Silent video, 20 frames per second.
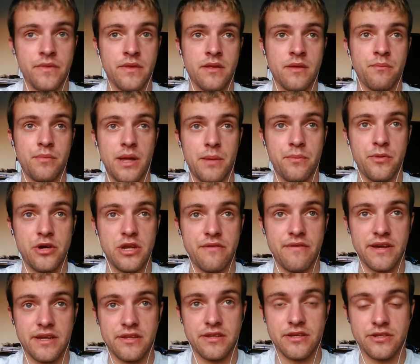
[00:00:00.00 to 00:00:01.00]
Blackburn have had a
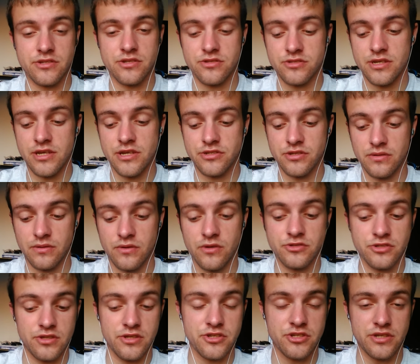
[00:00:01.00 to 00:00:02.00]
decent season because of
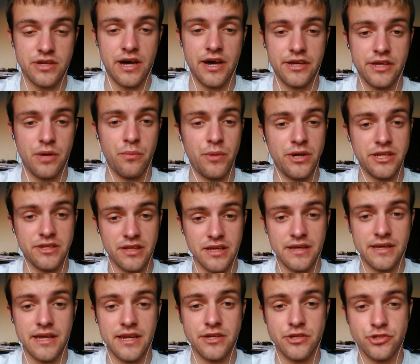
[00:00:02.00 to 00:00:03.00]
this guy, and when he did get
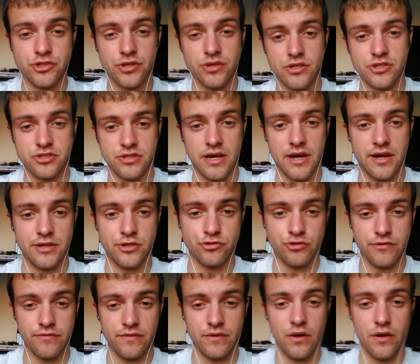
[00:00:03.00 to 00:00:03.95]
injured, they started drifting off the